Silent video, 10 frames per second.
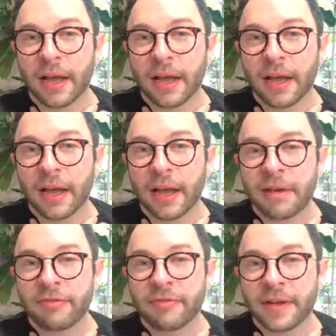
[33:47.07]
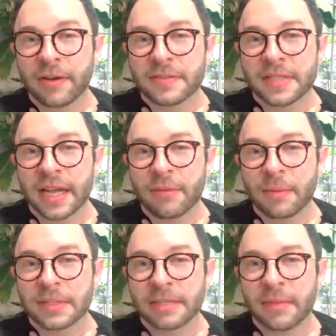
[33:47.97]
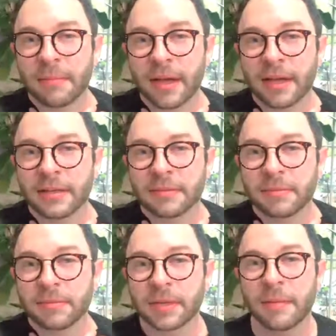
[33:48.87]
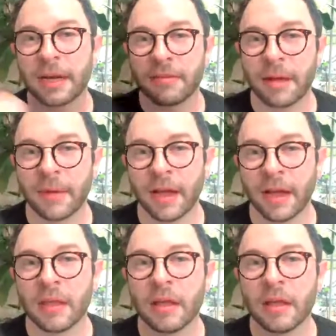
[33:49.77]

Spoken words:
letting my fear of saying what was in my mind come out of my mouth?